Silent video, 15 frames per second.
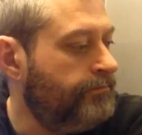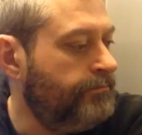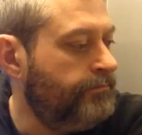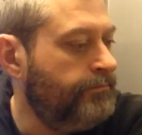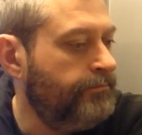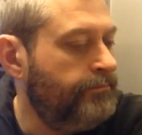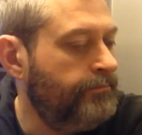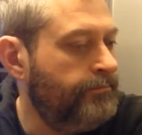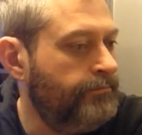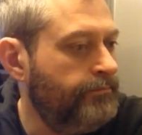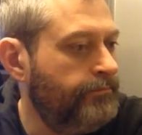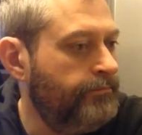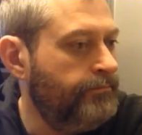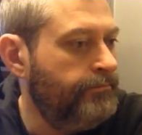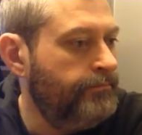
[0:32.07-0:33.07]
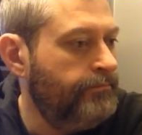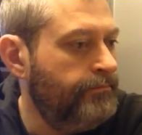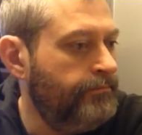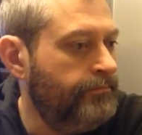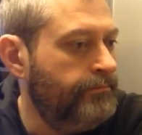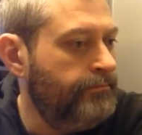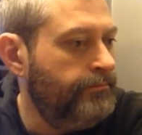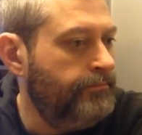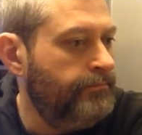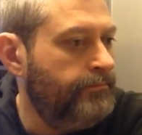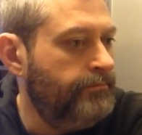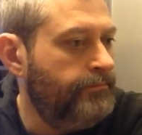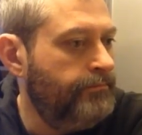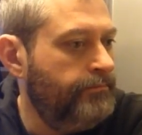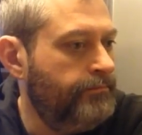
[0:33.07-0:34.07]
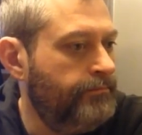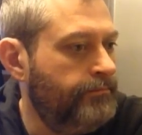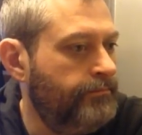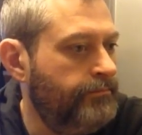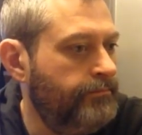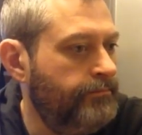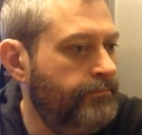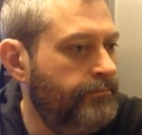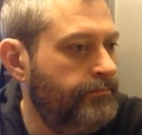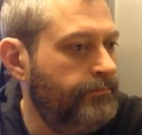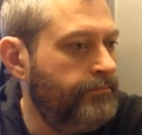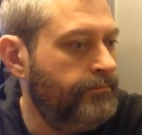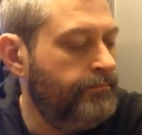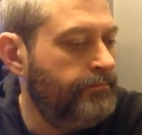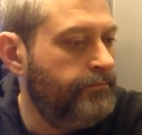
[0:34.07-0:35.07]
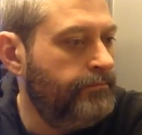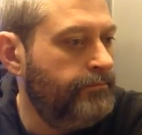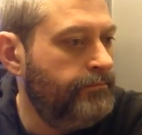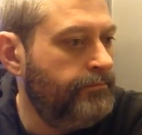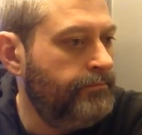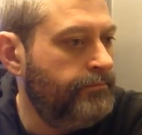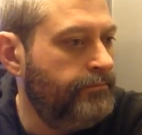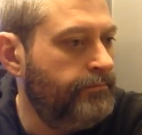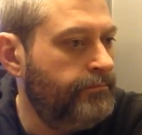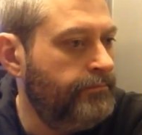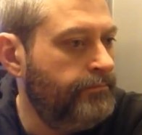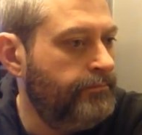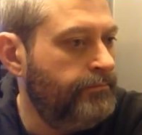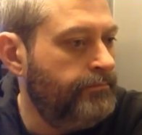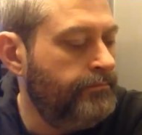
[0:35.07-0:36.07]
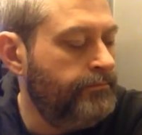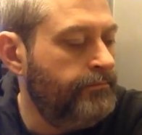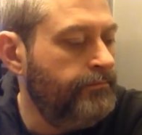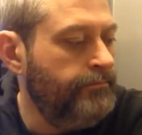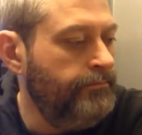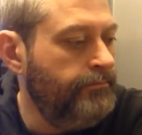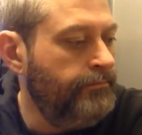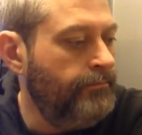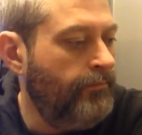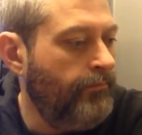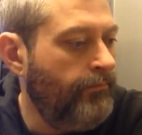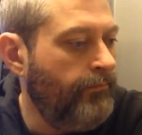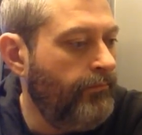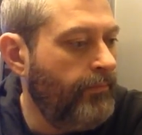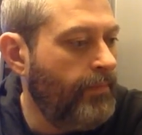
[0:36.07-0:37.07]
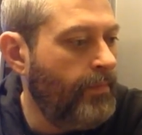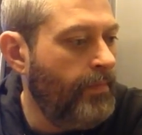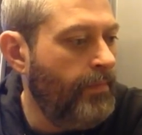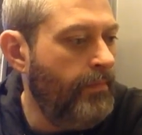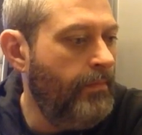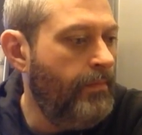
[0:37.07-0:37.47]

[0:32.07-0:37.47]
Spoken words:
(silent)